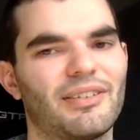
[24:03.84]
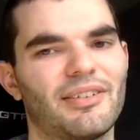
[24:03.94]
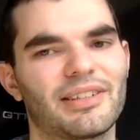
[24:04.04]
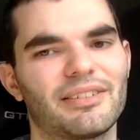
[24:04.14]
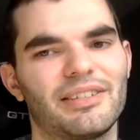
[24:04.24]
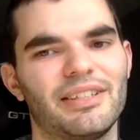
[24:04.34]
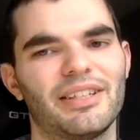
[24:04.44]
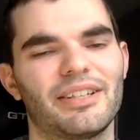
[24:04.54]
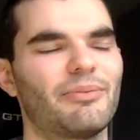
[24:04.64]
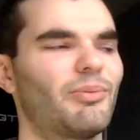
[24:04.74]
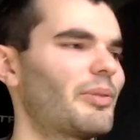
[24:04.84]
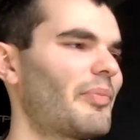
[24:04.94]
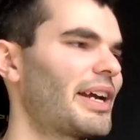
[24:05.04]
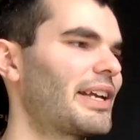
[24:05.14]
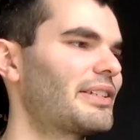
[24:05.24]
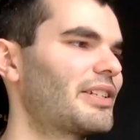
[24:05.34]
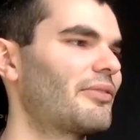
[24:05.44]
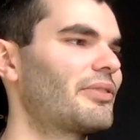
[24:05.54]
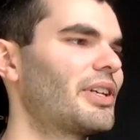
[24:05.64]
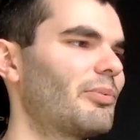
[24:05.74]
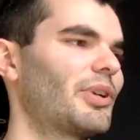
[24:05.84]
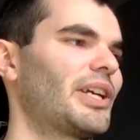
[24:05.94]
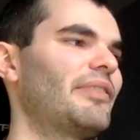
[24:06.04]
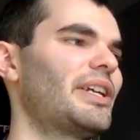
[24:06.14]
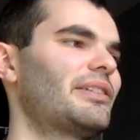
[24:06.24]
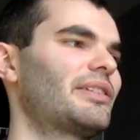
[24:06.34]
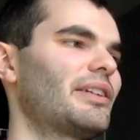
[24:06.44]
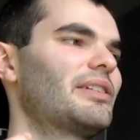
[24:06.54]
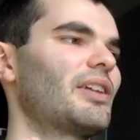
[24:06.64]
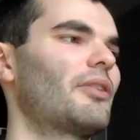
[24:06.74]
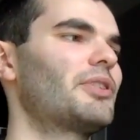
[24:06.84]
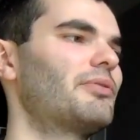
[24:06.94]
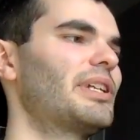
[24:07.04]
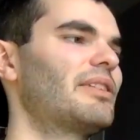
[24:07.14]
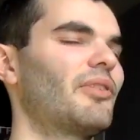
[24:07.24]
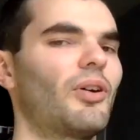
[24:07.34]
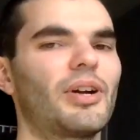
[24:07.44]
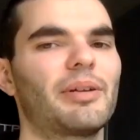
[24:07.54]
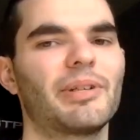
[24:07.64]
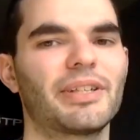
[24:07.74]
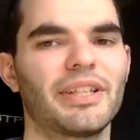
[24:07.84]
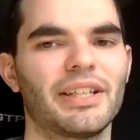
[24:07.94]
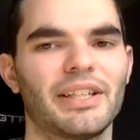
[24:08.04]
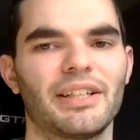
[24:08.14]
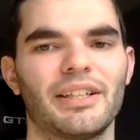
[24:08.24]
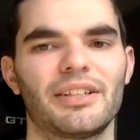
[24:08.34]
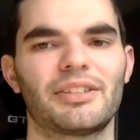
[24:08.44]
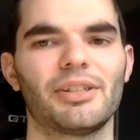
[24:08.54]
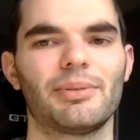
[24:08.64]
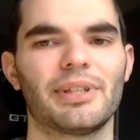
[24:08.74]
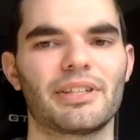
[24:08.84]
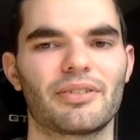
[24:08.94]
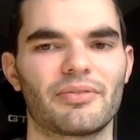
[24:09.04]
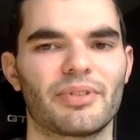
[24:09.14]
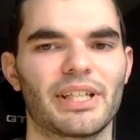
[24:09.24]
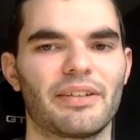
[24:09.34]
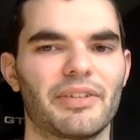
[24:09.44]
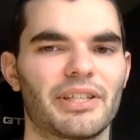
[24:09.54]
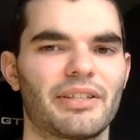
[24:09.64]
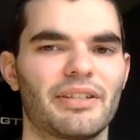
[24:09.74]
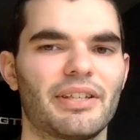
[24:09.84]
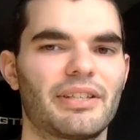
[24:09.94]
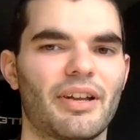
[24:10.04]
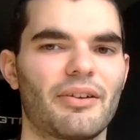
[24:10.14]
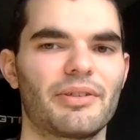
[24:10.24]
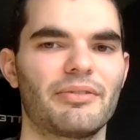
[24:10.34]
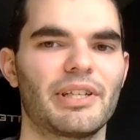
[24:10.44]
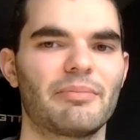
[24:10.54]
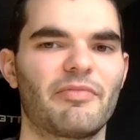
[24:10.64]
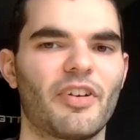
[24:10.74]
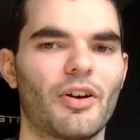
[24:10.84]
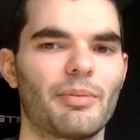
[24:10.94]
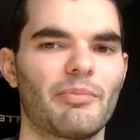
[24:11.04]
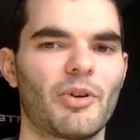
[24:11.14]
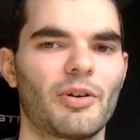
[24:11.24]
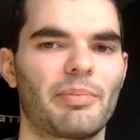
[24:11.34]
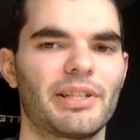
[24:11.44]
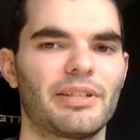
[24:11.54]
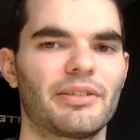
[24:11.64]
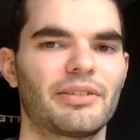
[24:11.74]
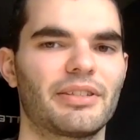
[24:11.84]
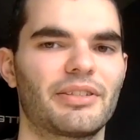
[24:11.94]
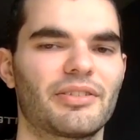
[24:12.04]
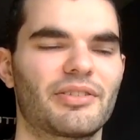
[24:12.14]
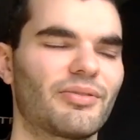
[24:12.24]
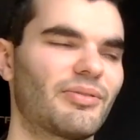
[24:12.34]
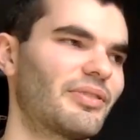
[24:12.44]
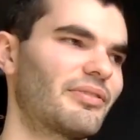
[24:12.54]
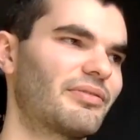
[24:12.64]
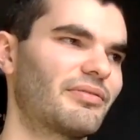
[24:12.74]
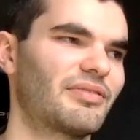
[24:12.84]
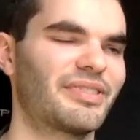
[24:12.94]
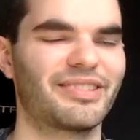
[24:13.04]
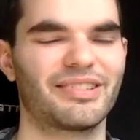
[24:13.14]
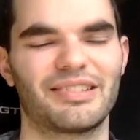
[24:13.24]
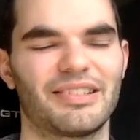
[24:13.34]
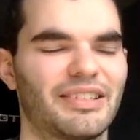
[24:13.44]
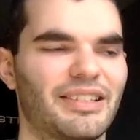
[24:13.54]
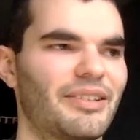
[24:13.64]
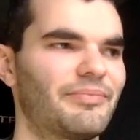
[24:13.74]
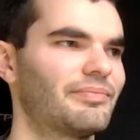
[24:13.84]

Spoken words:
like, you know, you want to make it its own thing. You want to give it its own unique vibe. And doing this doesn't really give it its own unique vibe, in my opinion. It's just sort of, I don't know.